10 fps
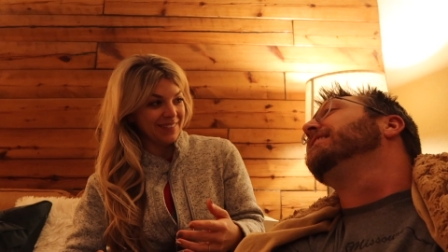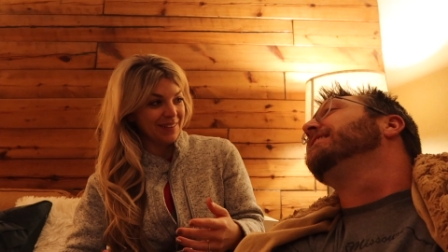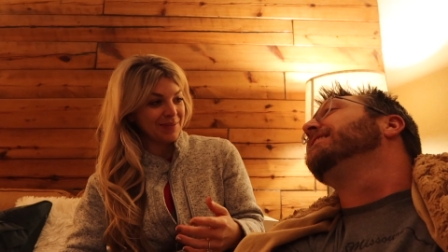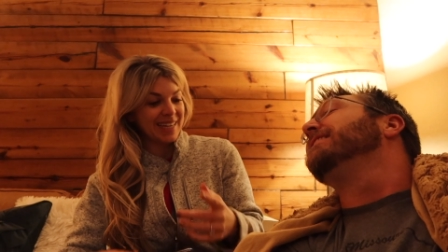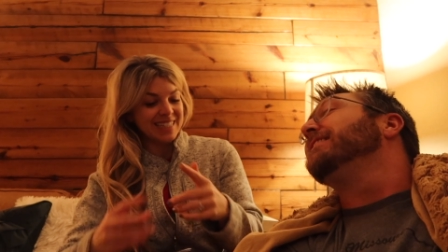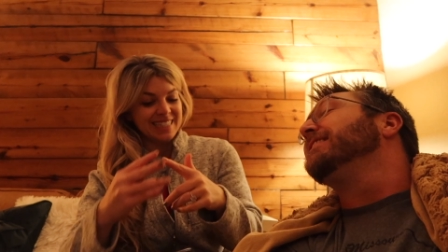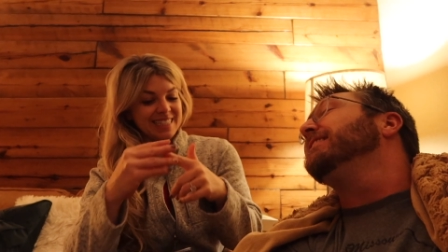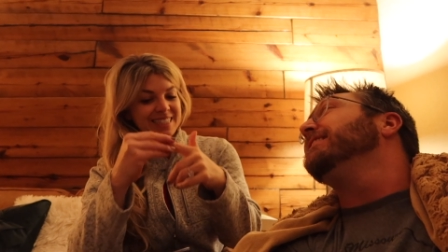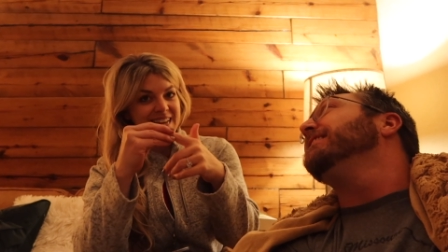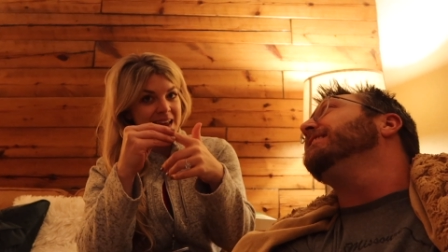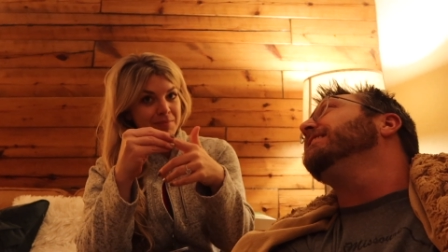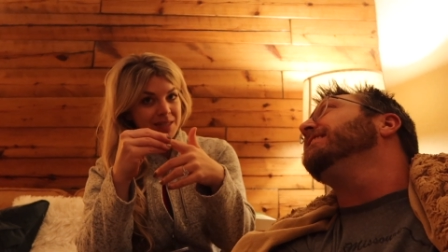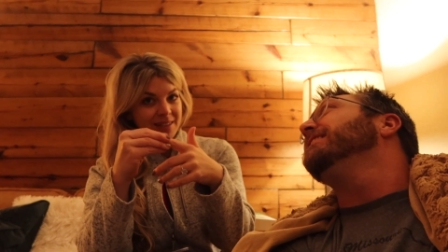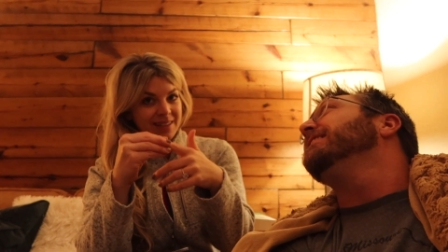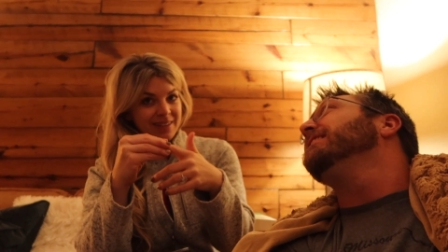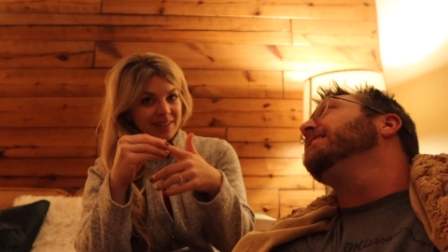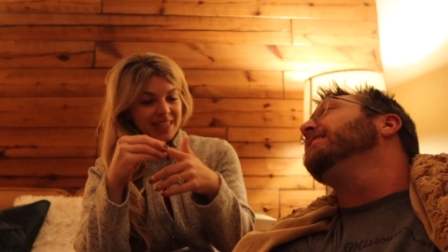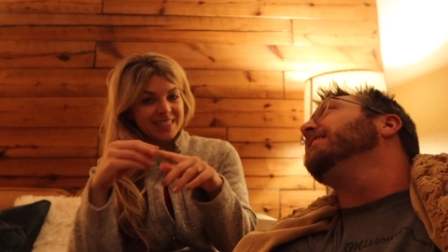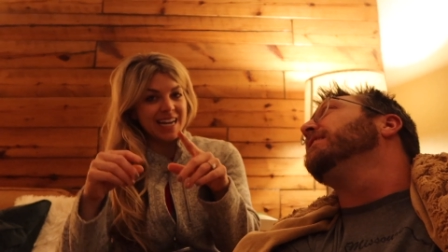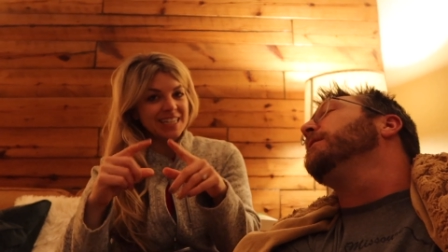room because it's taped.
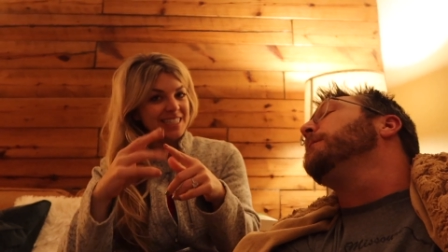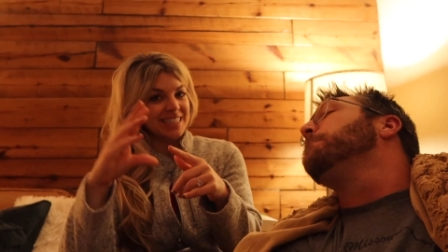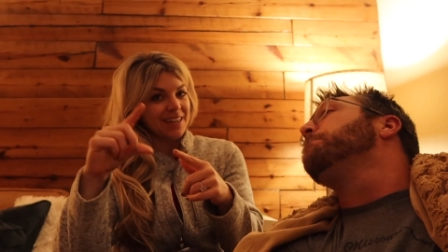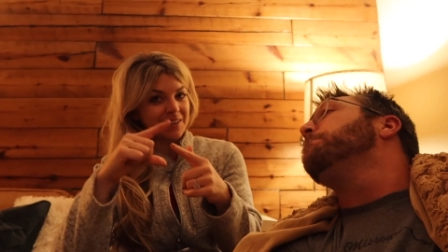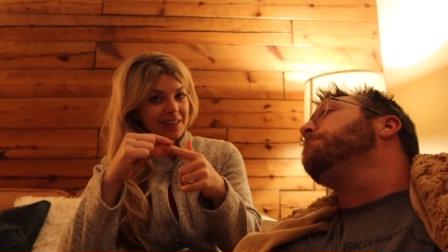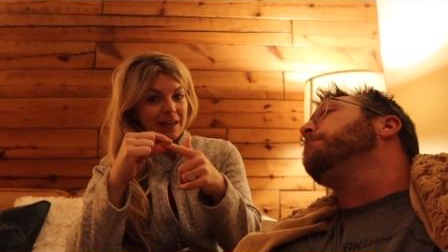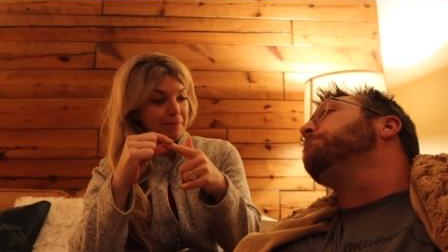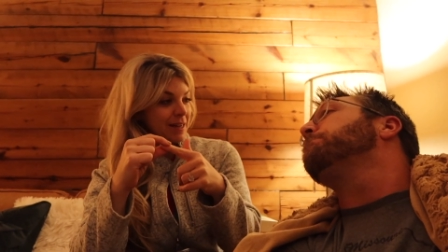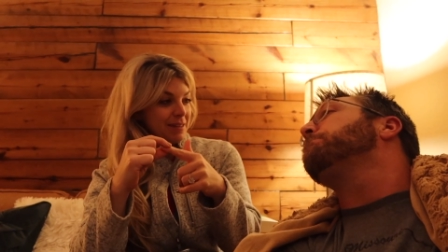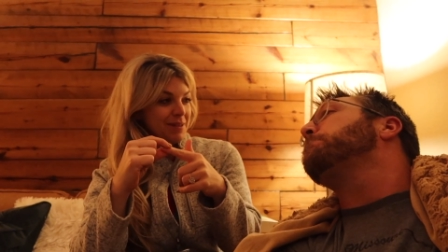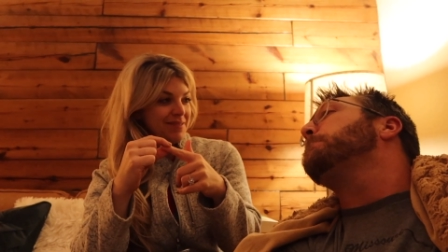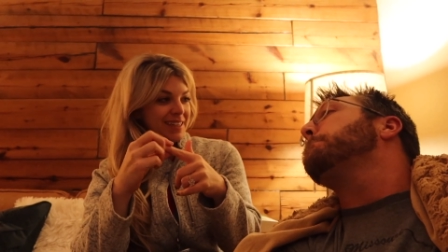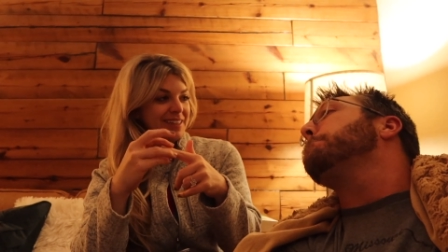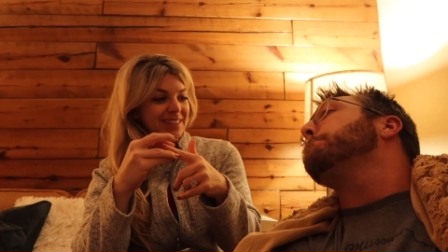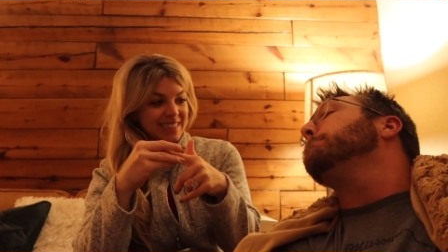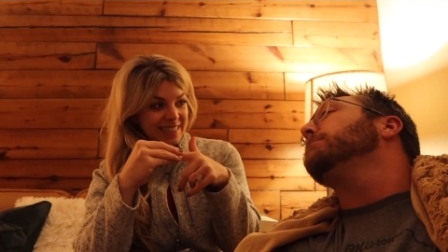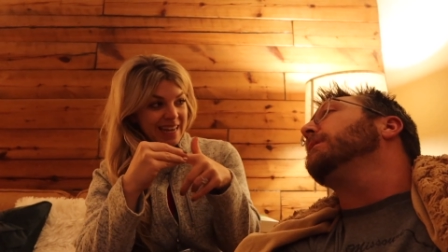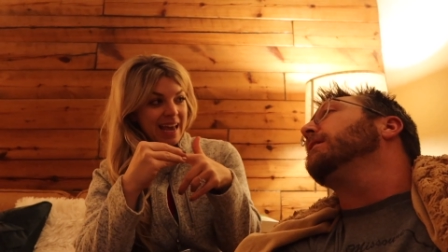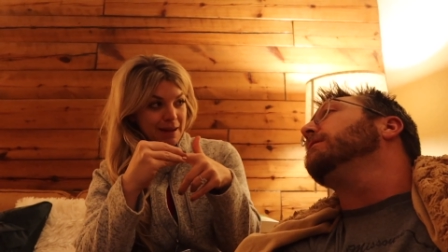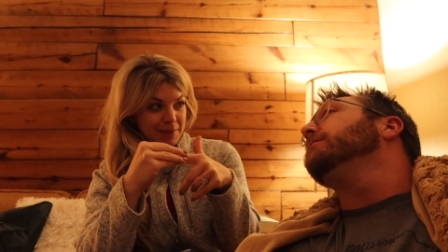It's not just like clamped onto my finger, it's
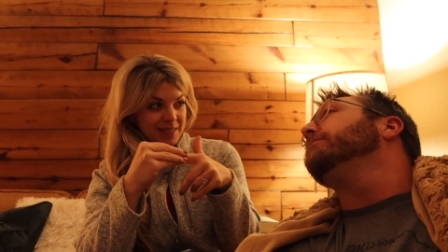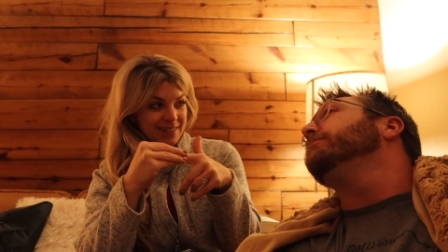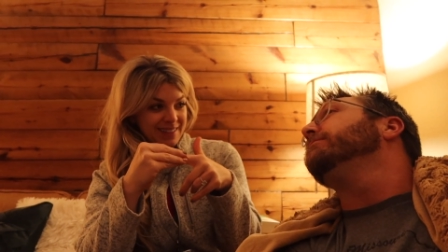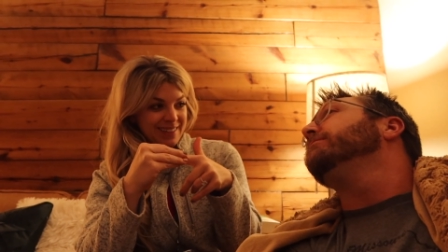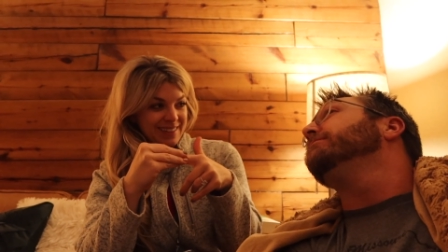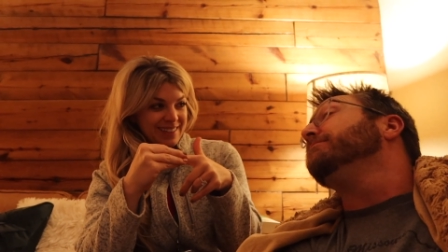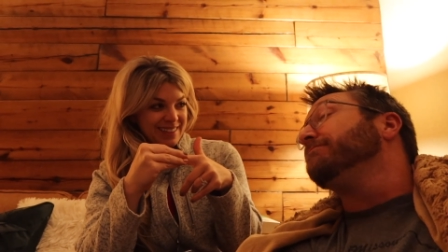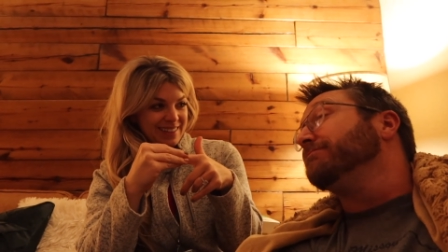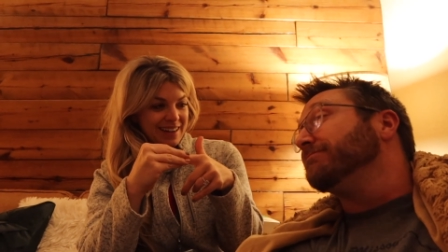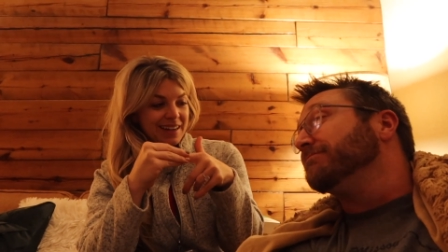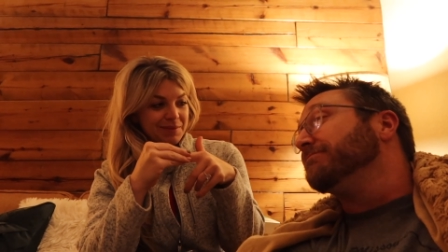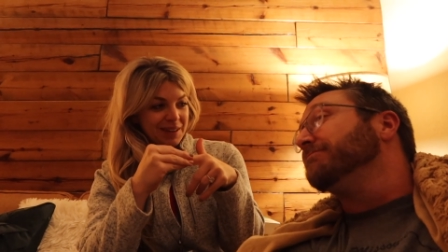taped onto